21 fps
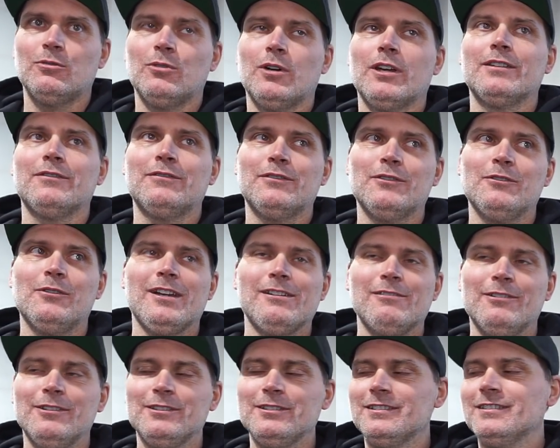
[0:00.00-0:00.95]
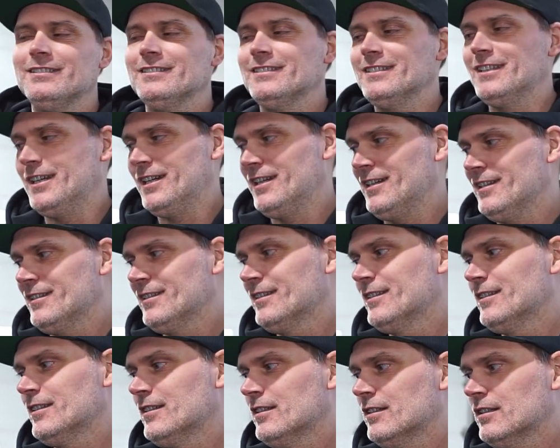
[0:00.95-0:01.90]
Quite a few hours? Okay. Yeah.
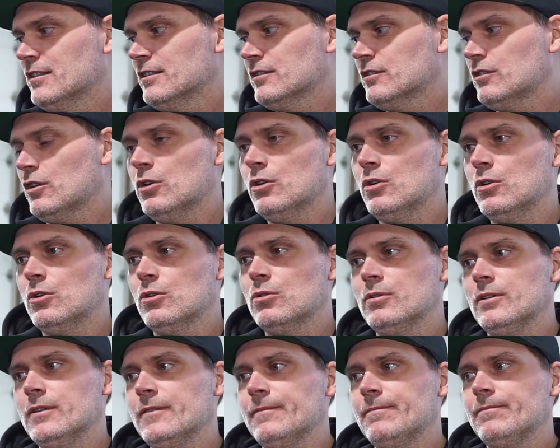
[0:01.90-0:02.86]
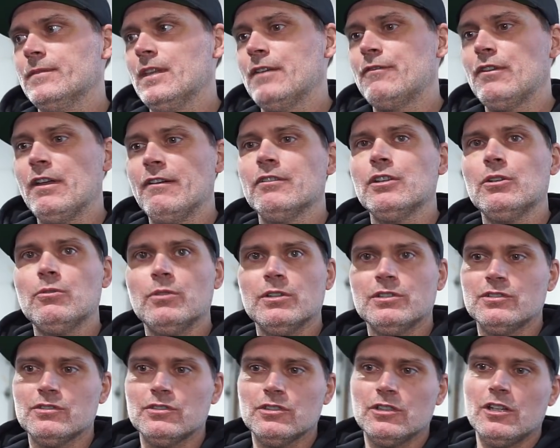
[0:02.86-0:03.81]
So if you have any
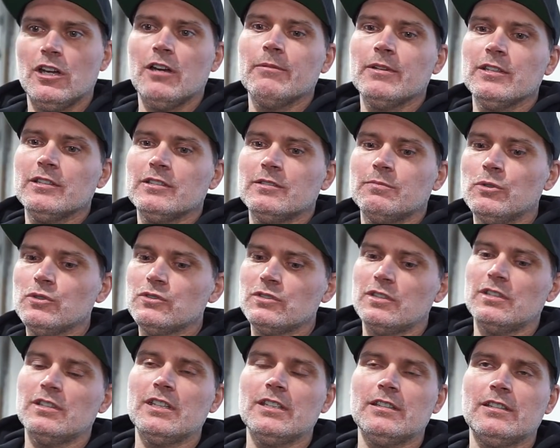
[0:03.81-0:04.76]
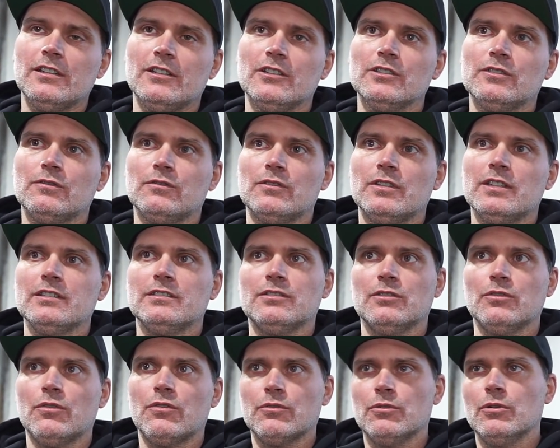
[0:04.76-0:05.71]
questions or comments, most of the details for this
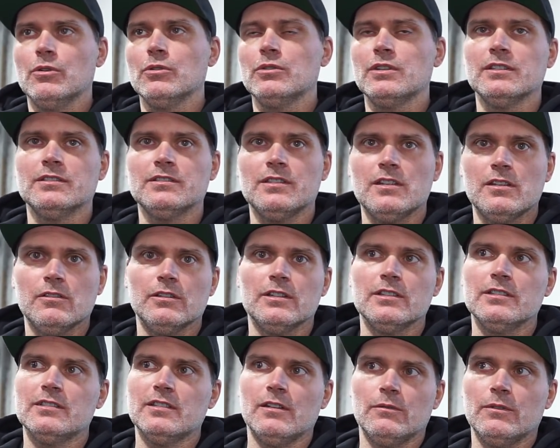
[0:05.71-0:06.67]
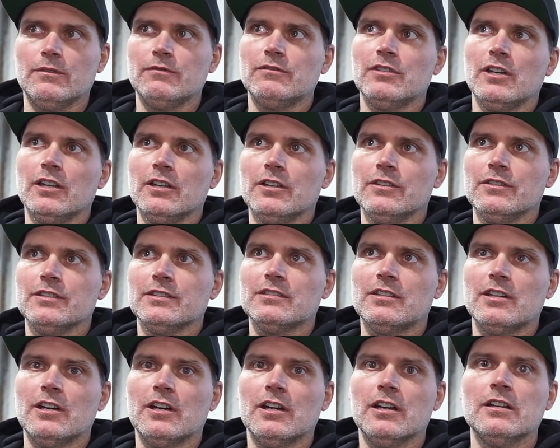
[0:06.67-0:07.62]
are throughout the series that we've done on this
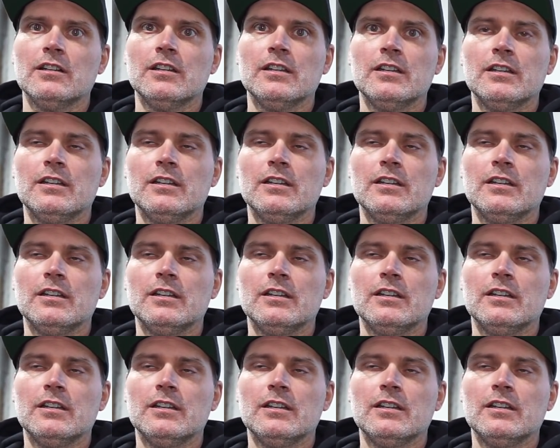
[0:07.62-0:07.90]
car,